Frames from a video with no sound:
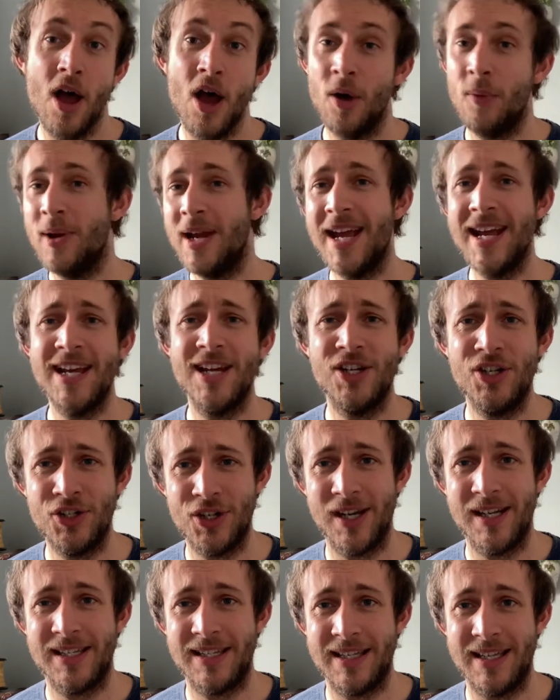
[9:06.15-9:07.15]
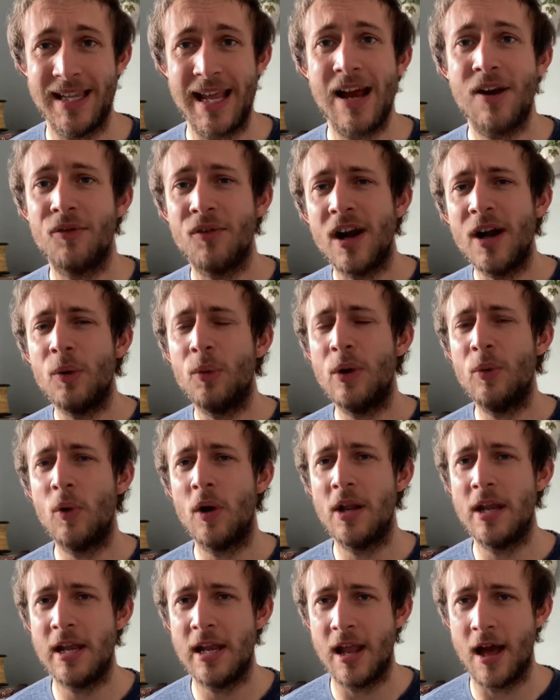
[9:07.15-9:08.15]
We ain't interested in that, right? We
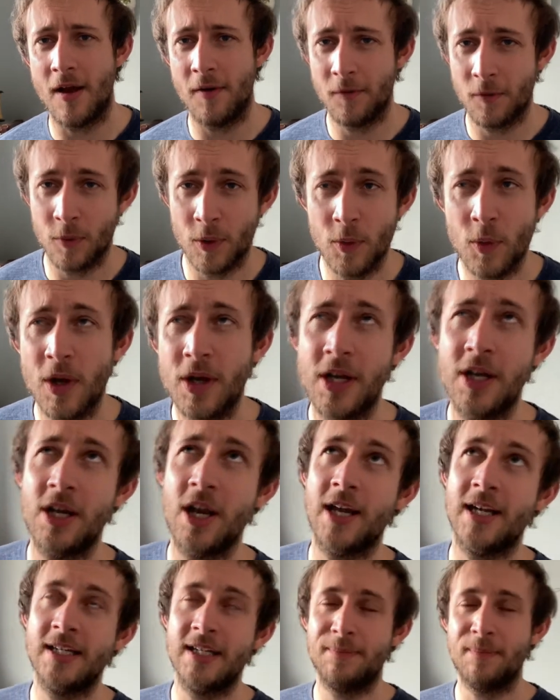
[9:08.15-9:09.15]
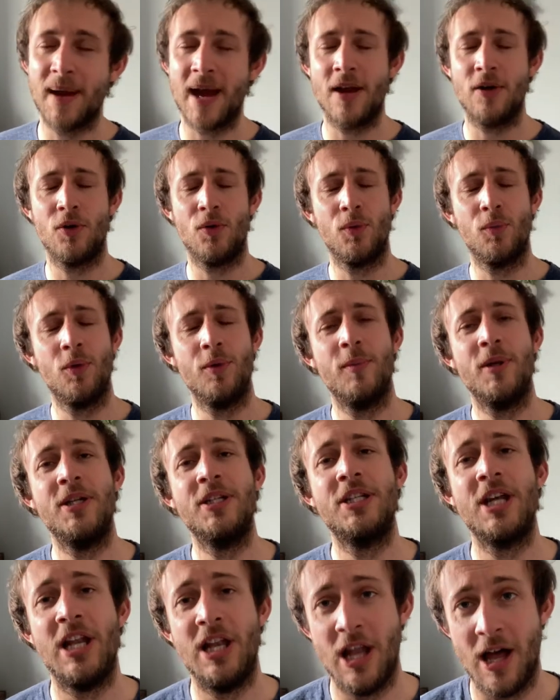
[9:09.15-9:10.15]
want love. We want a nice man or woman
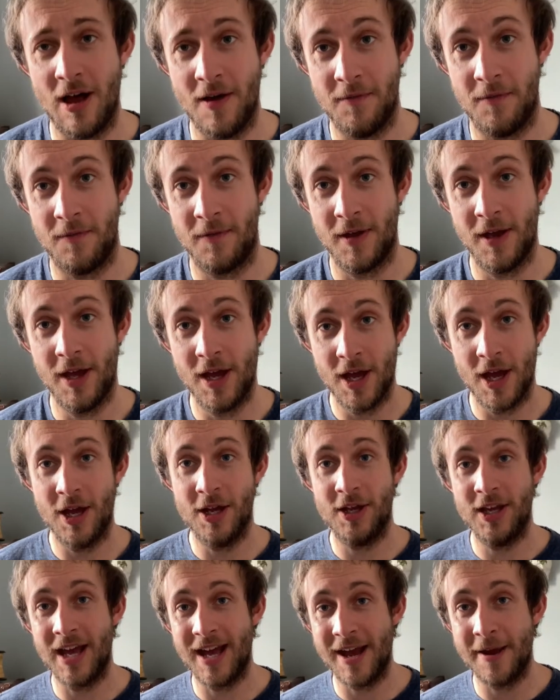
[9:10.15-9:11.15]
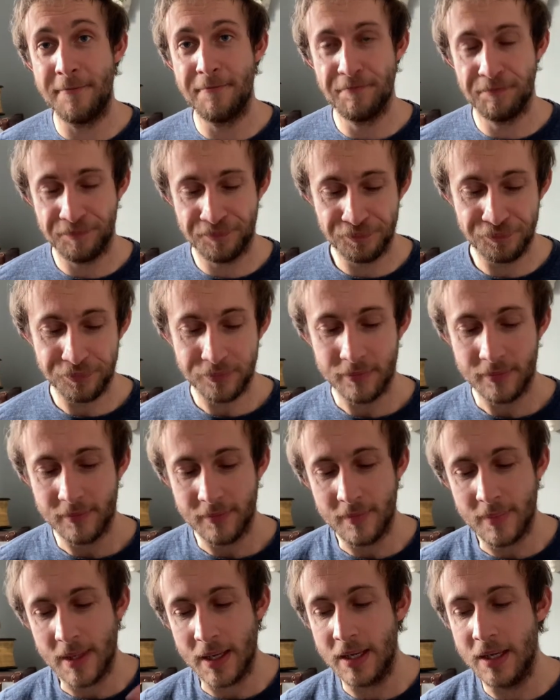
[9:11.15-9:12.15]
to love, okay?
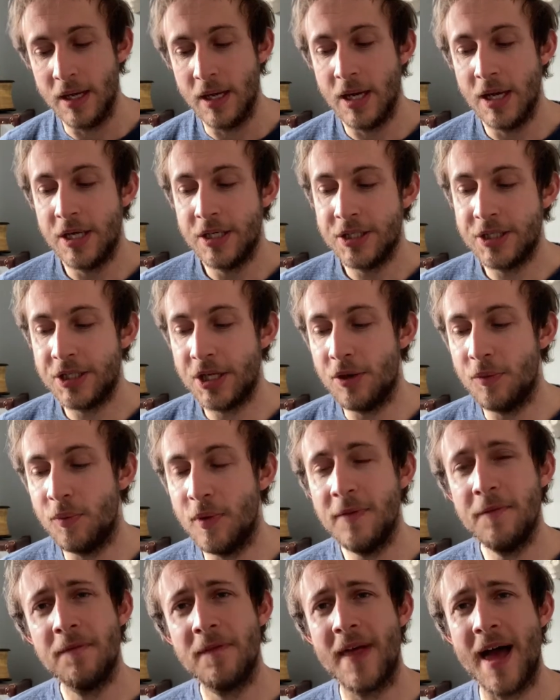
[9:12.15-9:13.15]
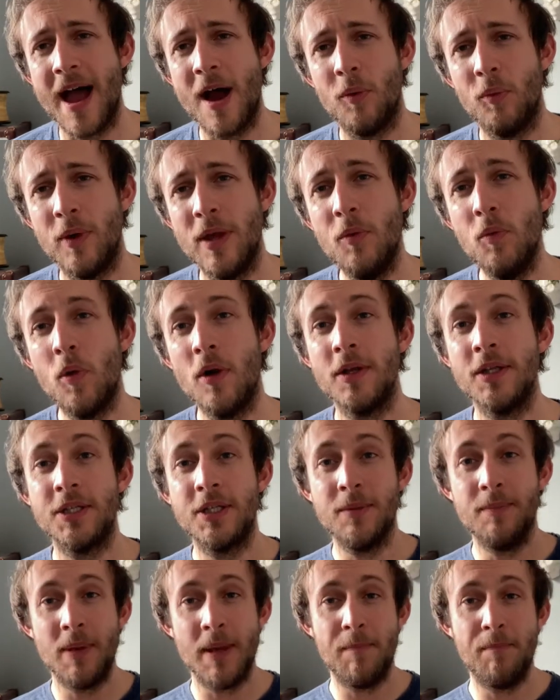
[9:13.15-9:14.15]
So with that, we want
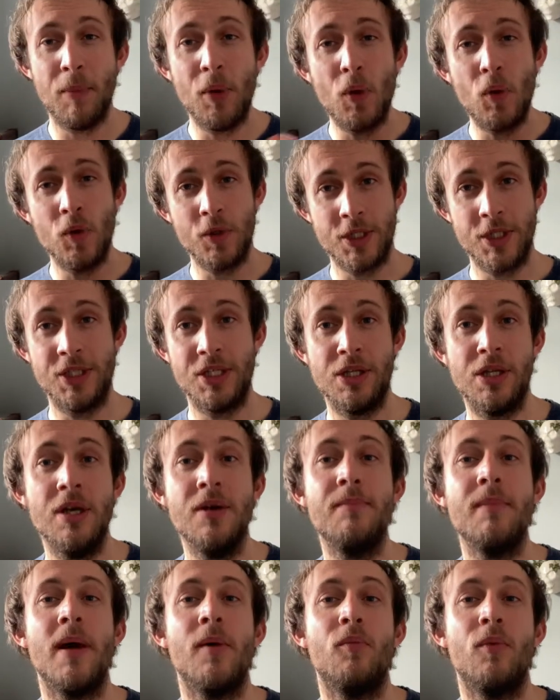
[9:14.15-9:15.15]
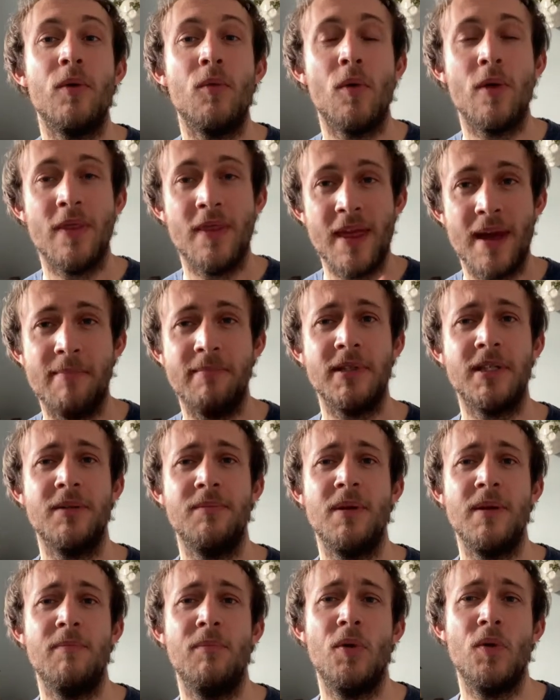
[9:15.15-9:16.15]
to be pulled to them and we want them to
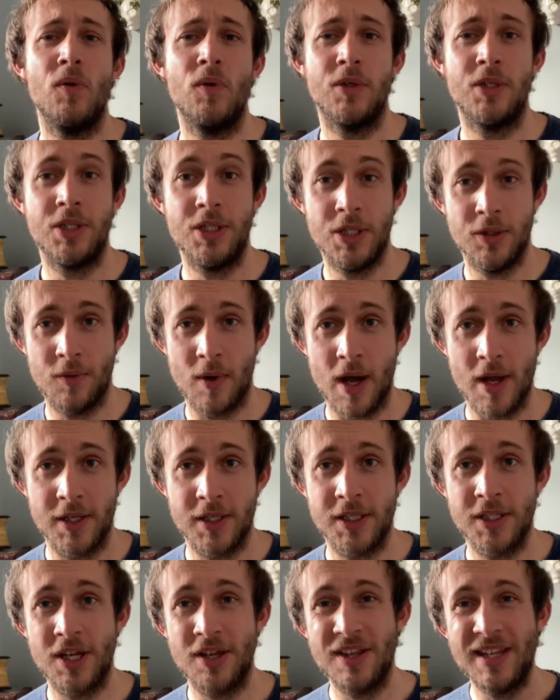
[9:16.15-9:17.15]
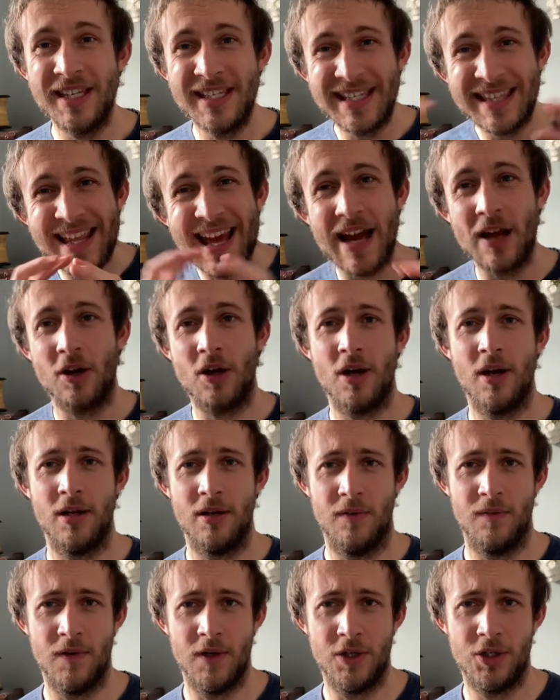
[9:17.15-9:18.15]
be pulled to us. So there's that kind
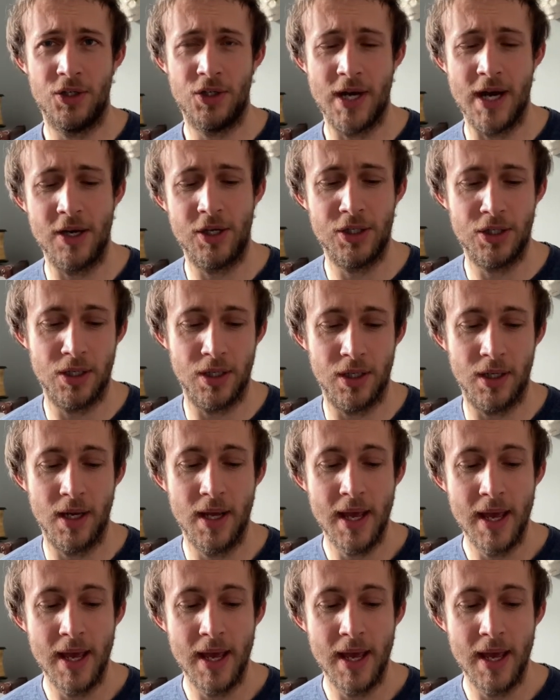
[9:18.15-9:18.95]
of an attraction.